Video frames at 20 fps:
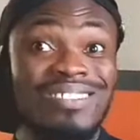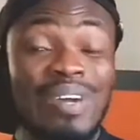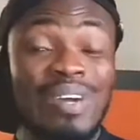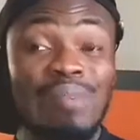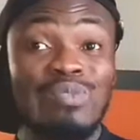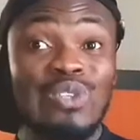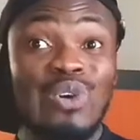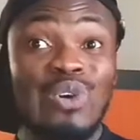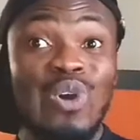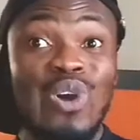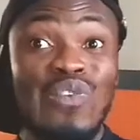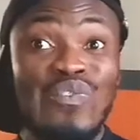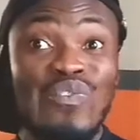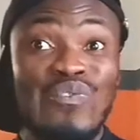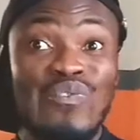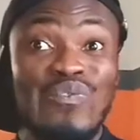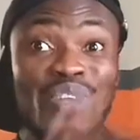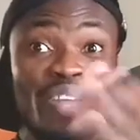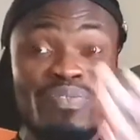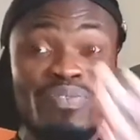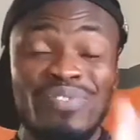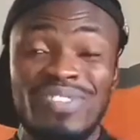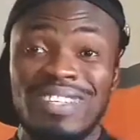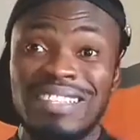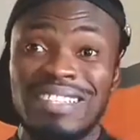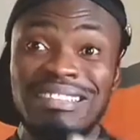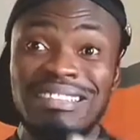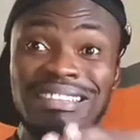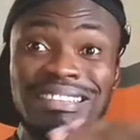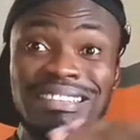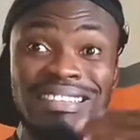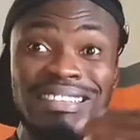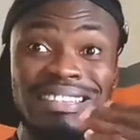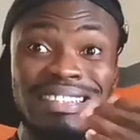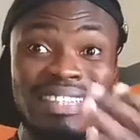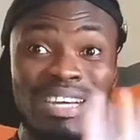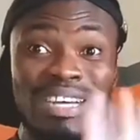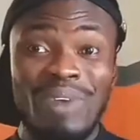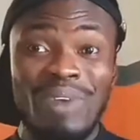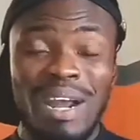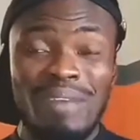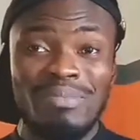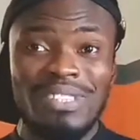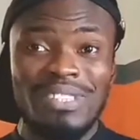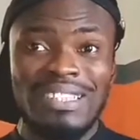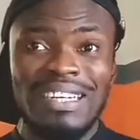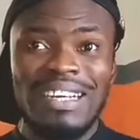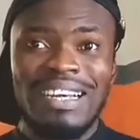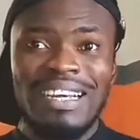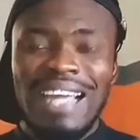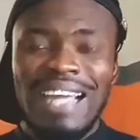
dirhams or 50 dirhams.